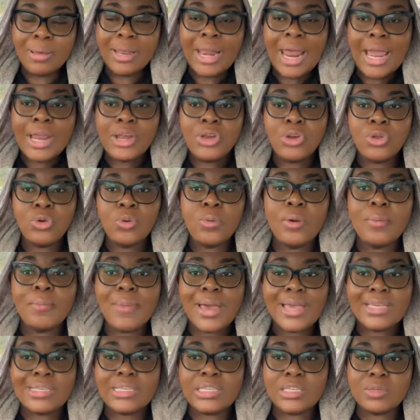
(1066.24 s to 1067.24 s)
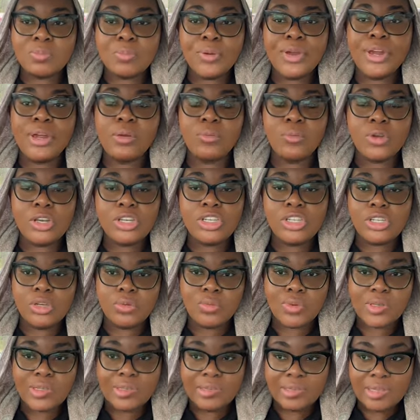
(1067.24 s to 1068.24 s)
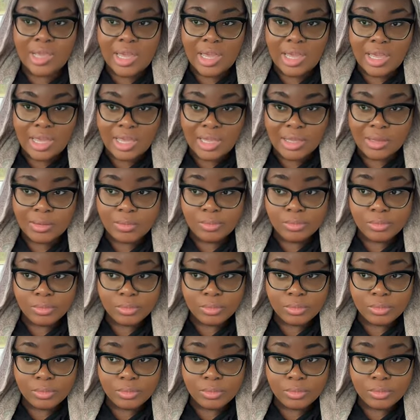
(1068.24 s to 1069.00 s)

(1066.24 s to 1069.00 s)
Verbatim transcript: but I knew in my spirit what she was saying.